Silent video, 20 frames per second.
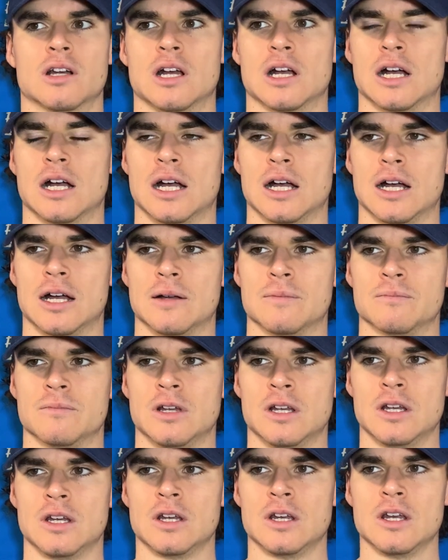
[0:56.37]

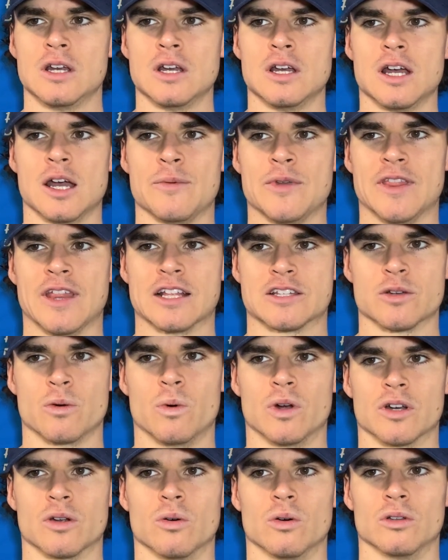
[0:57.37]
I mean, that's a
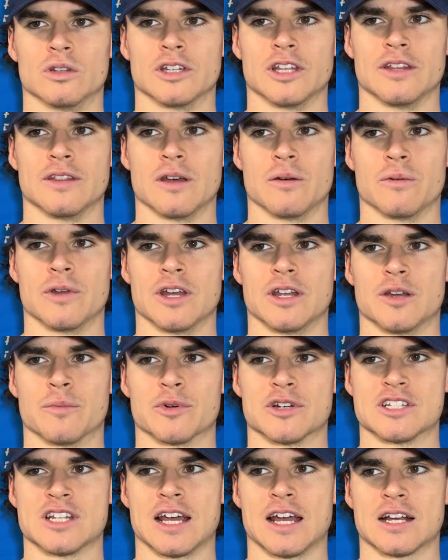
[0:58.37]
one-goal lead that we had to
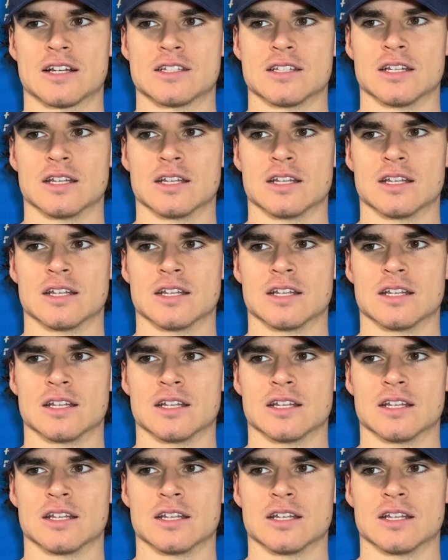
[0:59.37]
protect.